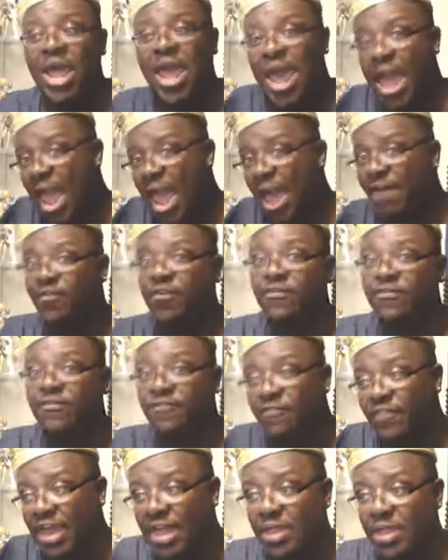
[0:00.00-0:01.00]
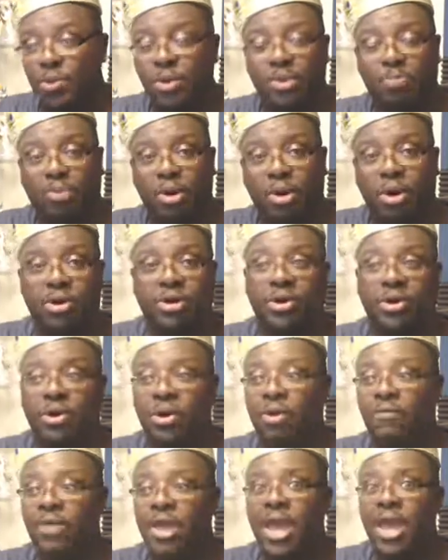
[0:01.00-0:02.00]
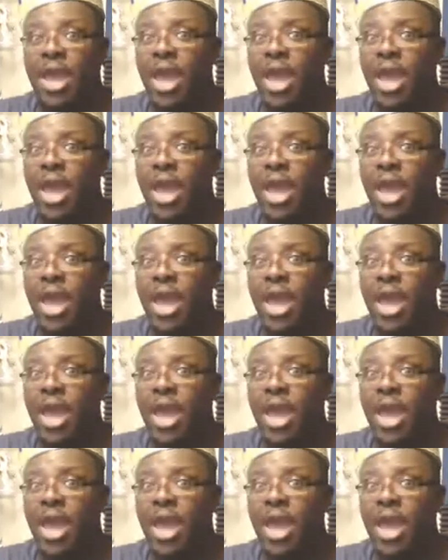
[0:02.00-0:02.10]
Half her face was burnt off.